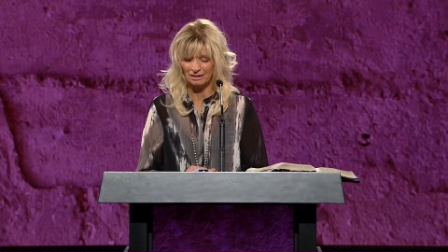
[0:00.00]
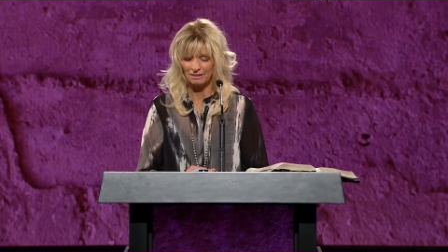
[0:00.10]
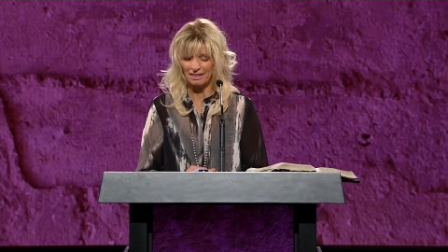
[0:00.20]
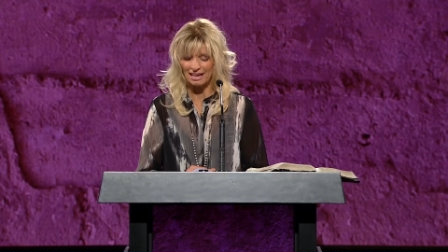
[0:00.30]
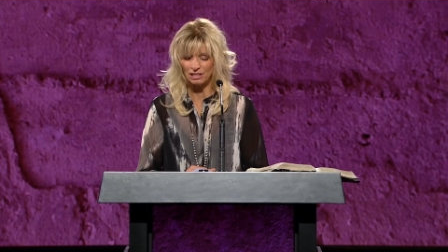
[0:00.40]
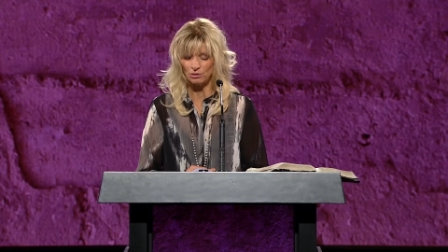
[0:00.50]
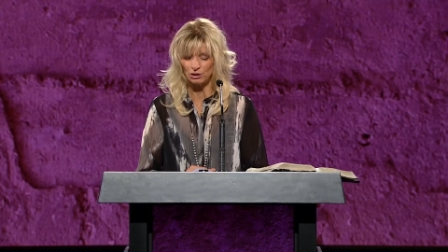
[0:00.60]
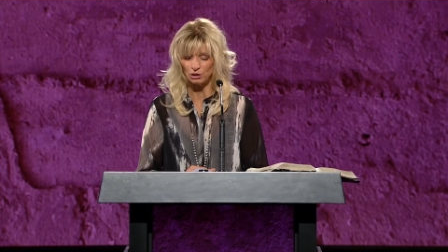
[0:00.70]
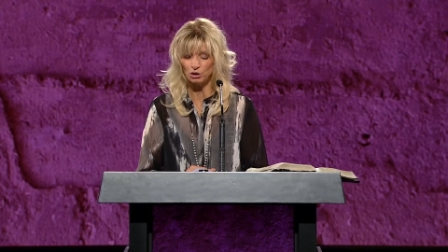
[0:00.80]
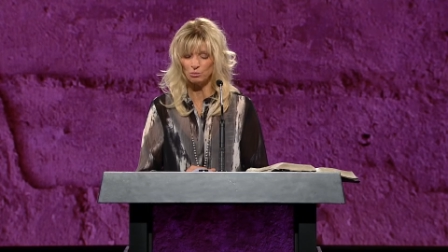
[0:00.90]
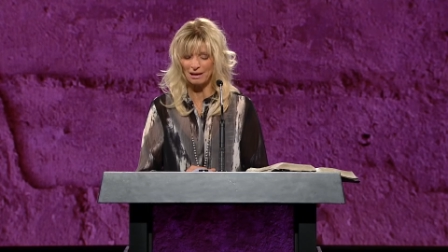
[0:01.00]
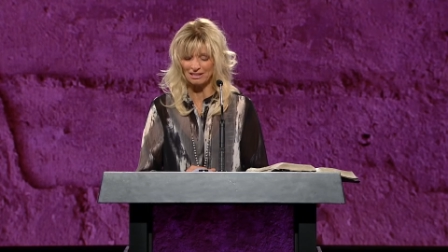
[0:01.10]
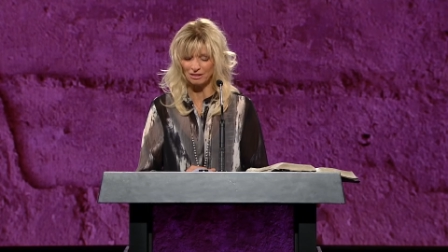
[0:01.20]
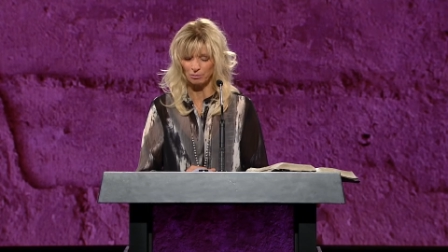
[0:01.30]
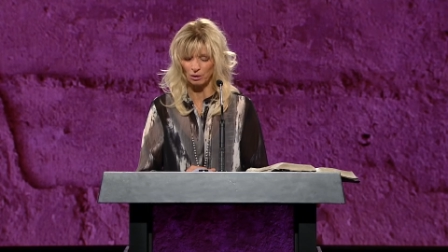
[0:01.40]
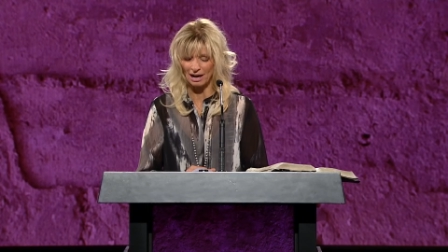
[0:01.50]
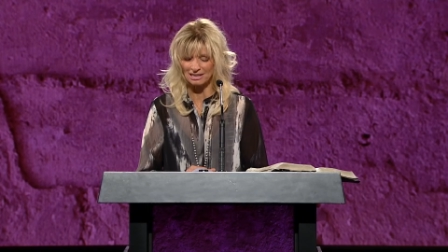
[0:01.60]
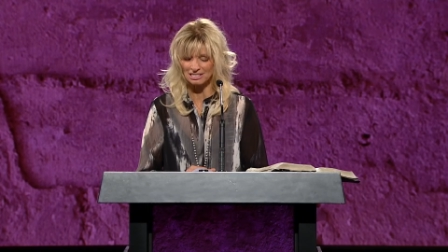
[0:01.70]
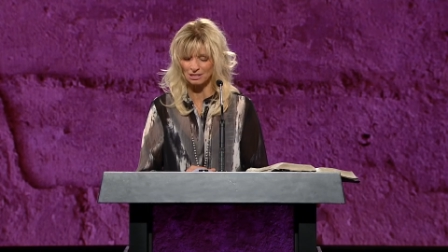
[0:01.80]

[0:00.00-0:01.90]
Thank you that you paid the price,